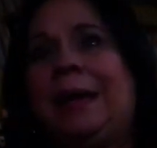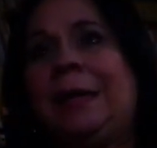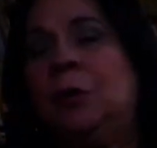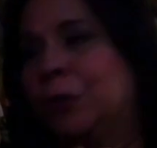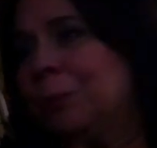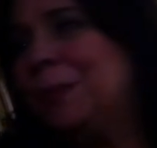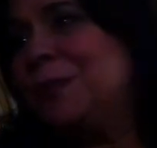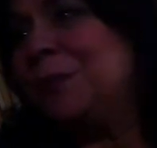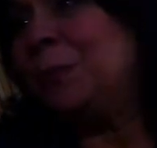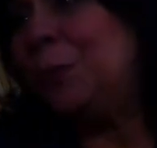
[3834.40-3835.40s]
in other
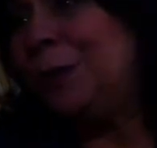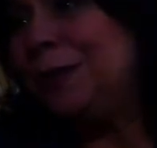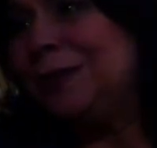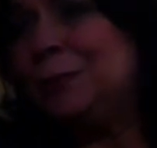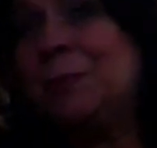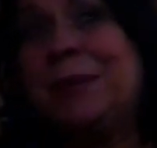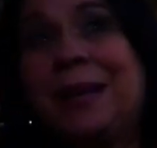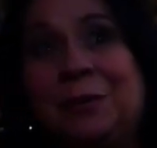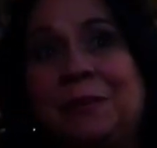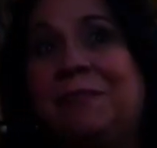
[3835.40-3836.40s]
parts of the world, we
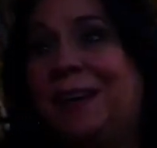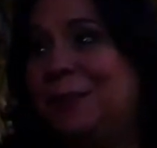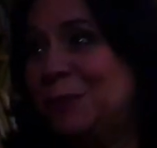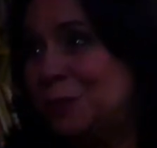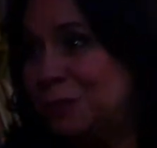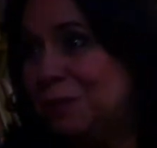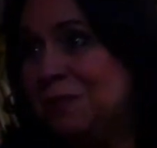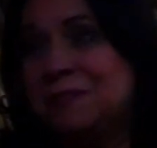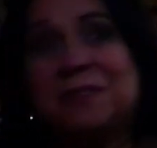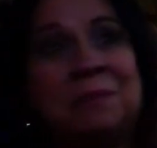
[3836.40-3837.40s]
began to invite those
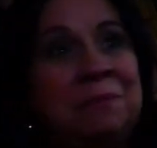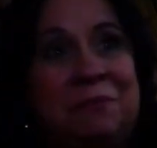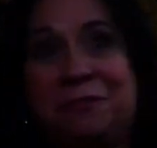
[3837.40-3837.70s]
groups from,